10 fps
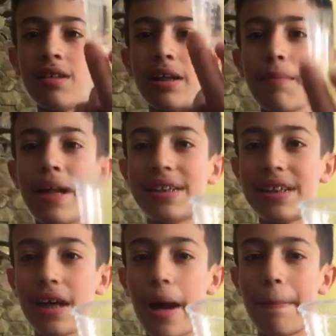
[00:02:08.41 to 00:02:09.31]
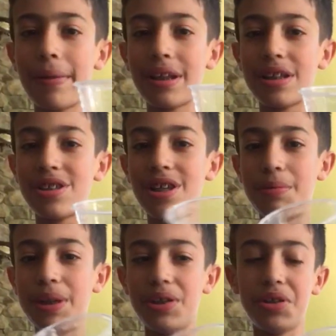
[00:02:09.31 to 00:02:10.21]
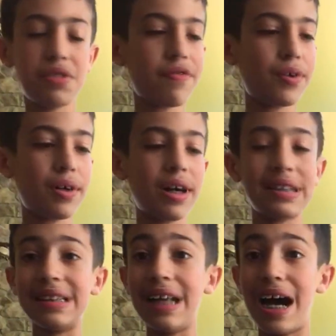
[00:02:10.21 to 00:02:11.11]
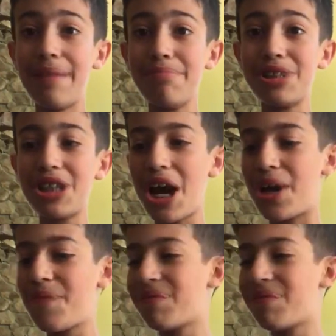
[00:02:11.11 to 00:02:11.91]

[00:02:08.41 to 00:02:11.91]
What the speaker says: medicine cup, but this is going to be used for our slime. So